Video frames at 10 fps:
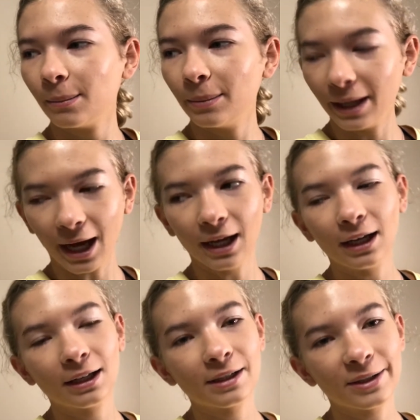But yeah,
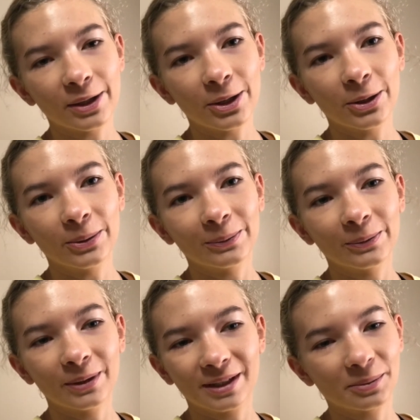so
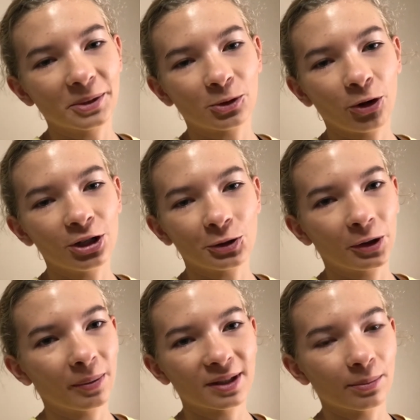this is going to be a short intro
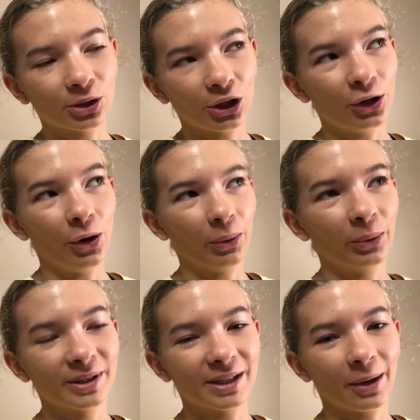because I'm sure no one
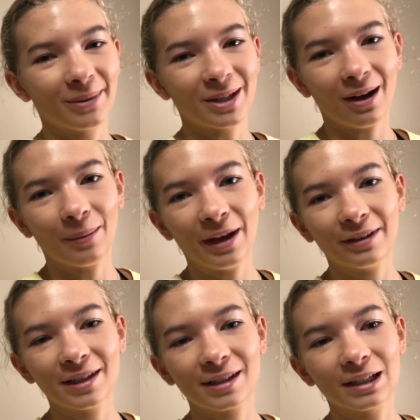wants to hear me talk about
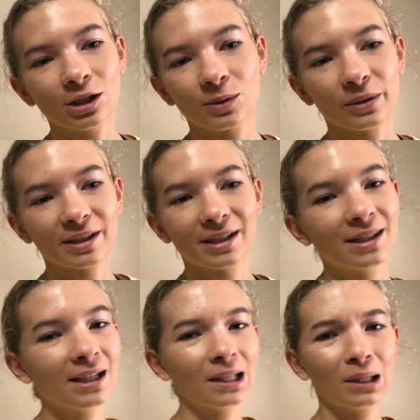this and just wants to
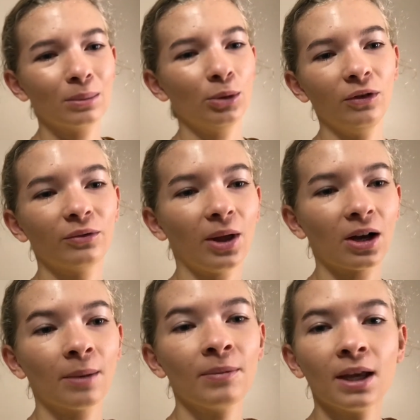see the move-in
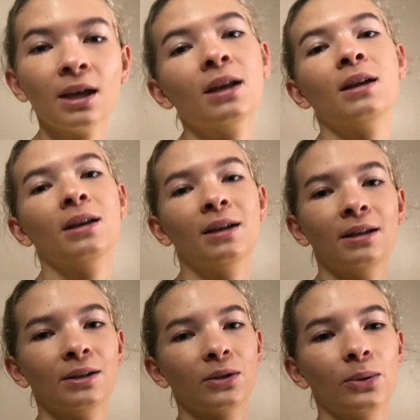vlog.
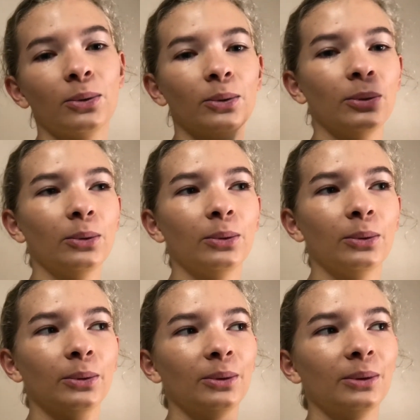
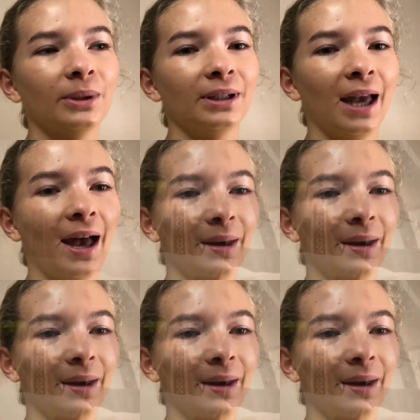So, yeah.